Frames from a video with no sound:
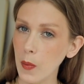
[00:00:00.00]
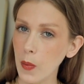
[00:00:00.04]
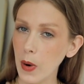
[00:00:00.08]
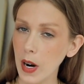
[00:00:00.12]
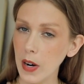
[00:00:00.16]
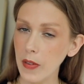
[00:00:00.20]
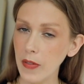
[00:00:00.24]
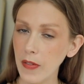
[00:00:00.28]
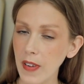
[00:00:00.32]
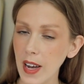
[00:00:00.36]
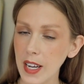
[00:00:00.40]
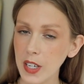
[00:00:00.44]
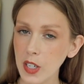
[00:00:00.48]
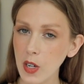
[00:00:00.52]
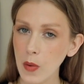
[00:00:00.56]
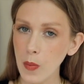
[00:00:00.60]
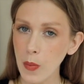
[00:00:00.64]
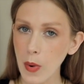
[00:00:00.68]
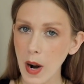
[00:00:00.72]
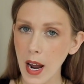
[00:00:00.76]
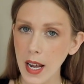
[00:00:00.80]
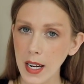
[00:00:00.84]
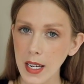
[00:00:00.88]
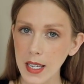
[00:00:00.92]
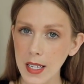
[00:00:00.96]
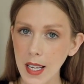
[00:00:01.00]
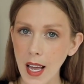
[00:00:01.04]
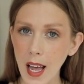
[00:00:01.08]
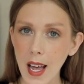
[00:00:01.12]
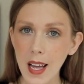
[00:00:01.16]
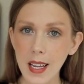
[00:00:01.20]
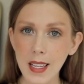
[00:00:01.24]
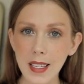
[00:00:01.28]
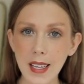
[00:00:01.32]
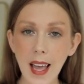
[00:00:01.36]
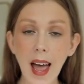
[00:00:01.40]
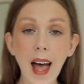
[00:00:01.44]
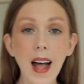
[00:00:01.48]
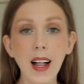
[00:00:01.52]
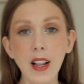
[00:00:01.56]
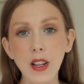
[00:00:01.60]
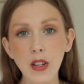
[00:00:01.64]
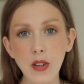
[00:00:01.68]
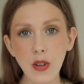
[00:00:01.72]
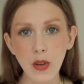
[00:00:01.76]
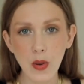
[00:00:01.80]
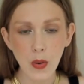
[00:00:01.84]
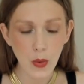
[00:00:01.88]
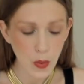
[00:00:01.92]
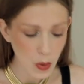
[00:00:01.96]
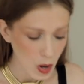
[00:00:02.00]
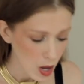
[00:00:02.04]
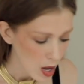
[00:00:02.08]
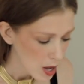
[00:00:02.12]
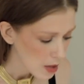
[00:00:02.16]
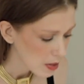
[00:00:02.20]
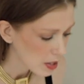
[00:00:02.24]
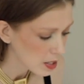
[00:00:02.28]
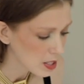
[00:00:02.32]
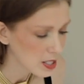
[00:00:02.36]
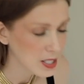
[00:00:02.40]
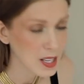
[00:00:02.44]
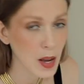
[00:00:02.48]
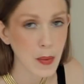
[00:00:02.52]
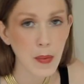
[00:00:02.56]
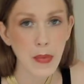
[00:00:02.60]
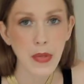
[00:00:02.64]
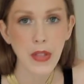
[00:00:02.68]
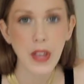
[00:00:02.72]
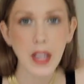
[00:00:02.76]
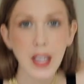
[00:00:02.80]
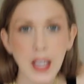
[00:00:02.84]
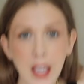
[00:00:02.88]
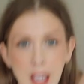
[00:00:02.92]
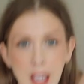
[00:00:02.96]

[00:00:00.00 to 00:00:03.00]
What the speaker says: where fashion brands tell you that something